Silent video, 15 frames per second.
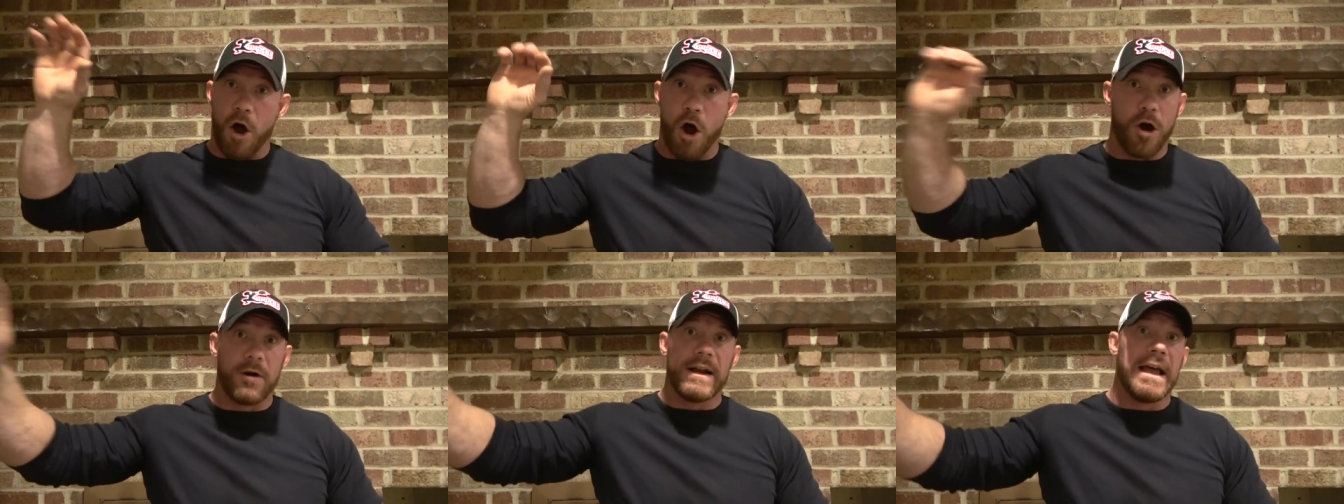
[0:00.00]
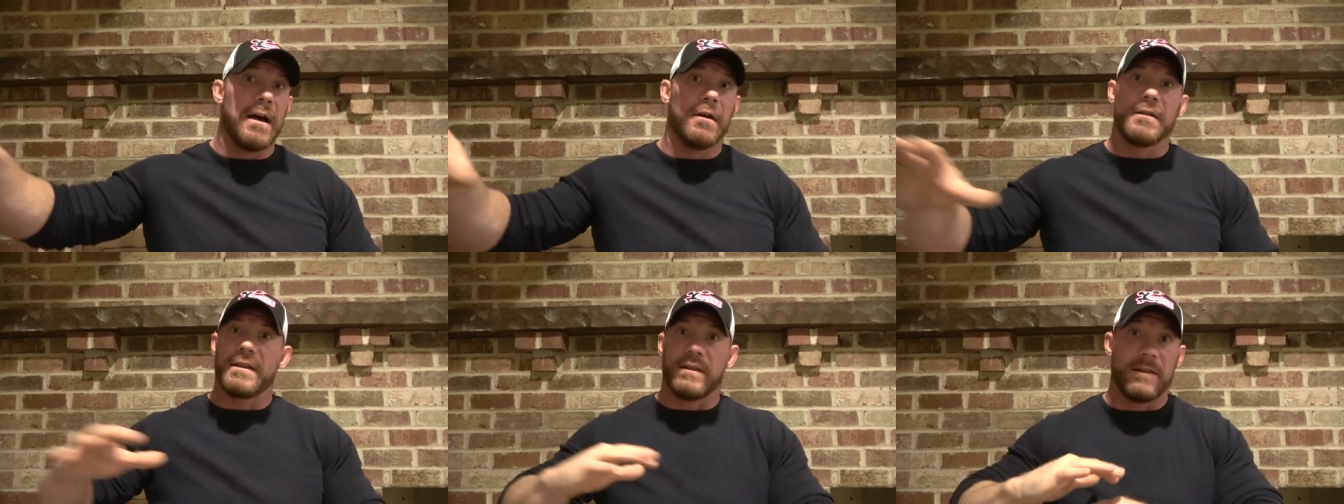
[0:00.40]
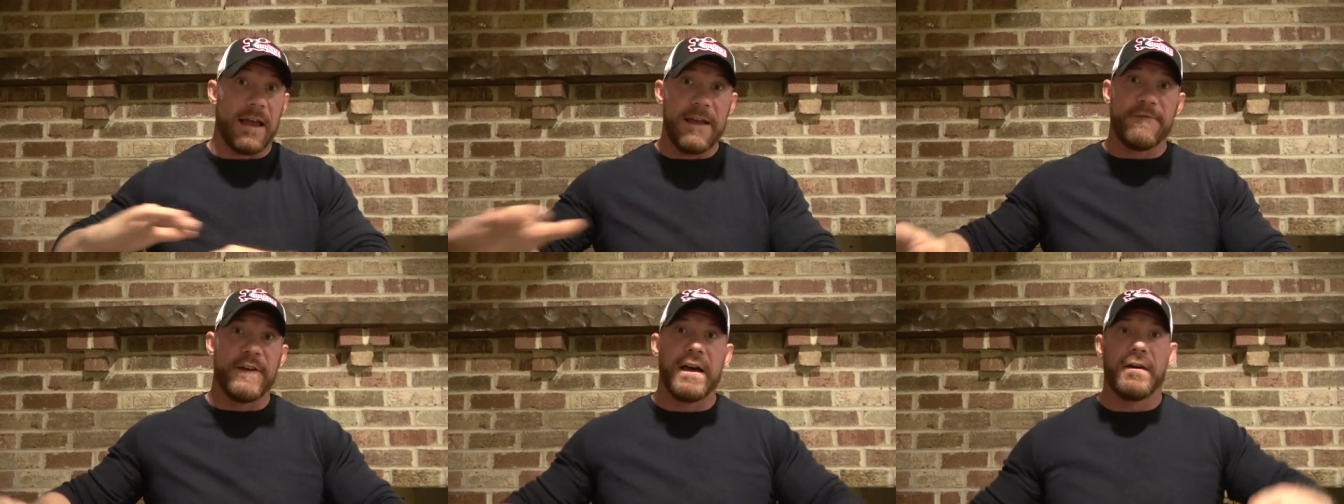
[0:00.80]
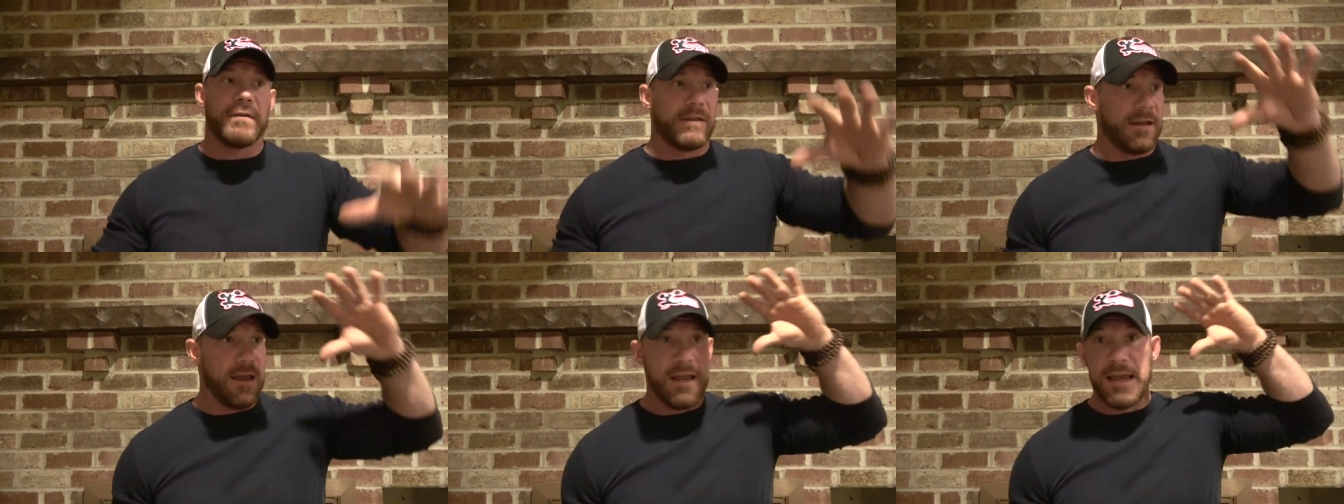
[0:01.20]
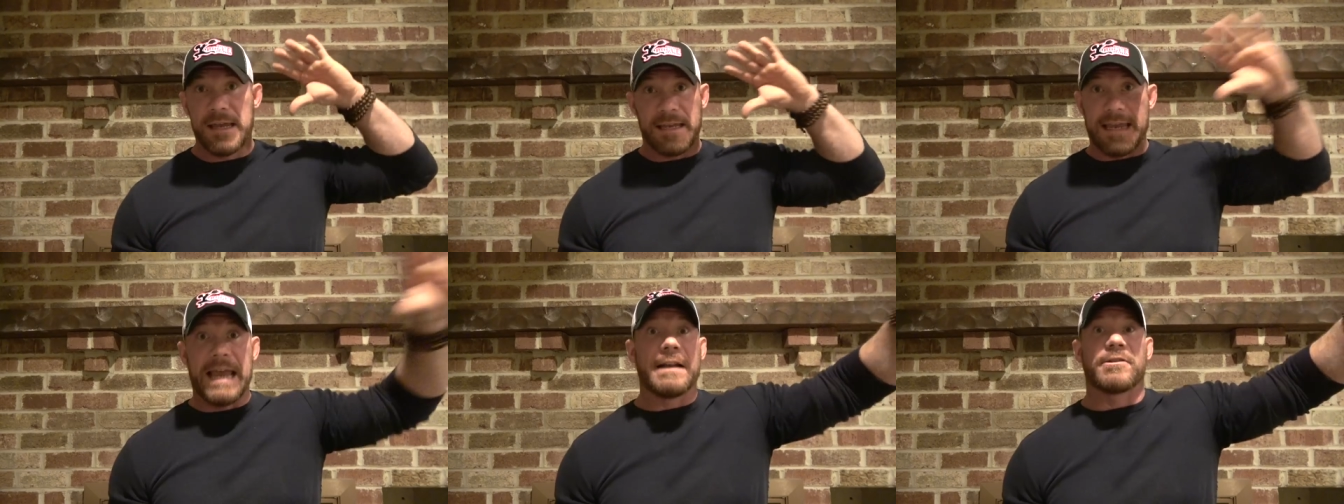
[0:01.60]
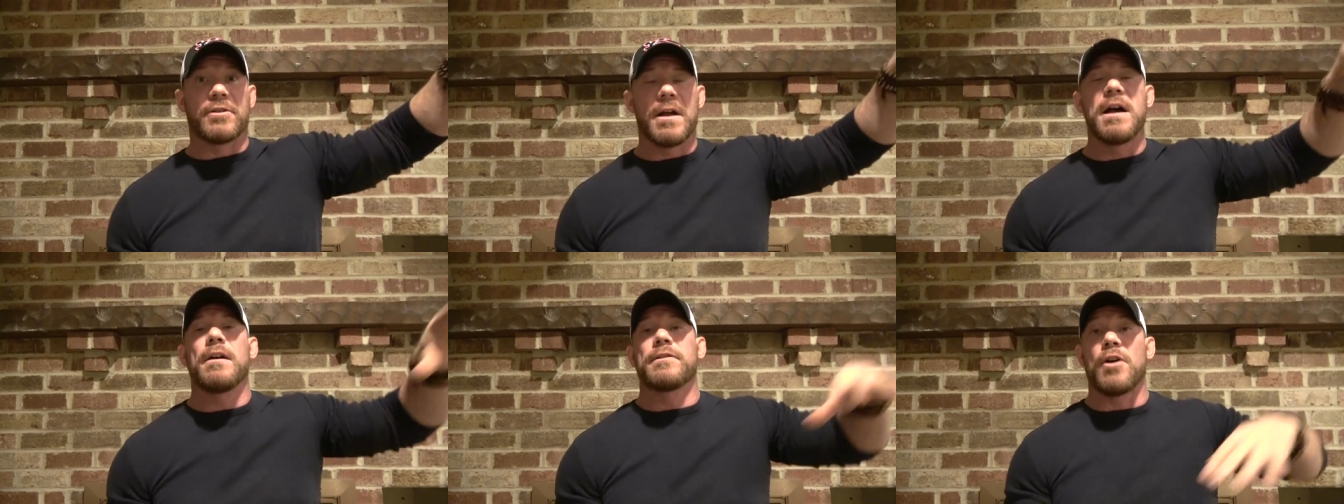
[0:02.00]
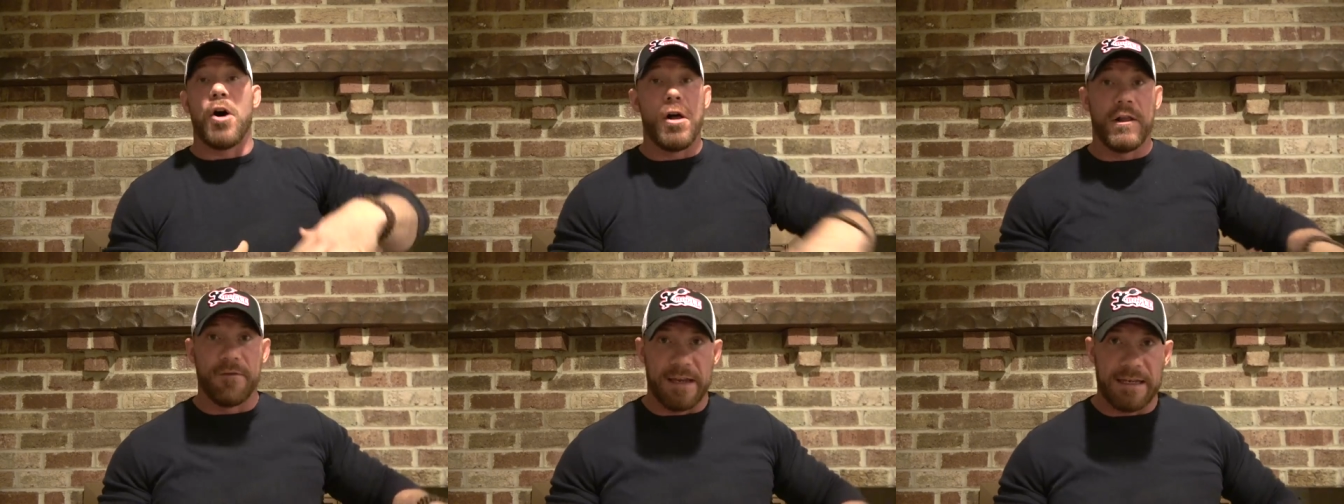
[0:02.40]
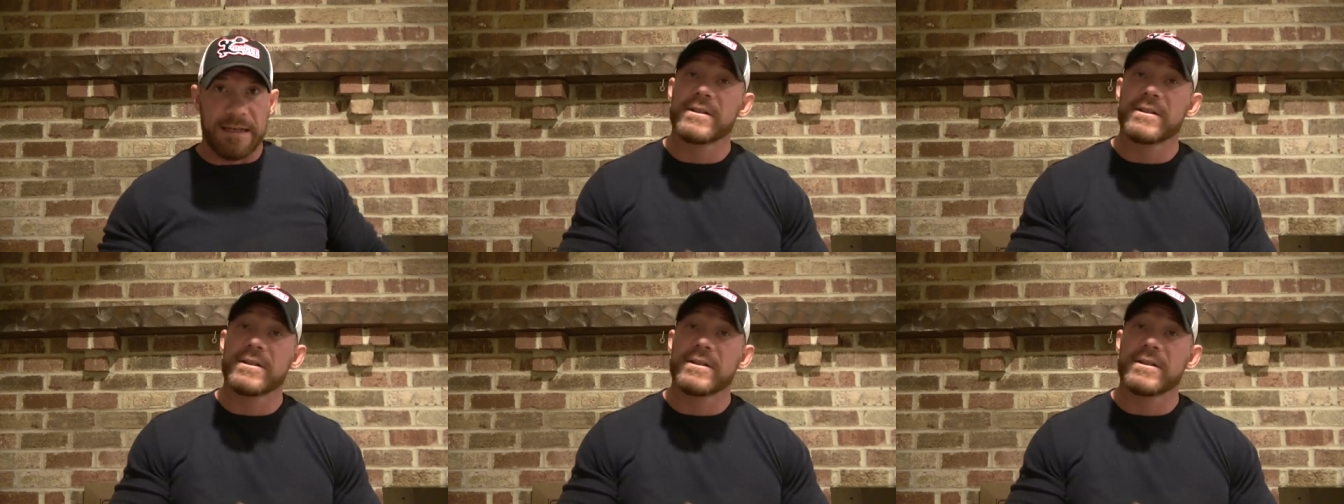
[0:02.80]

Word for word: heart health, life health, cancer health, all of it.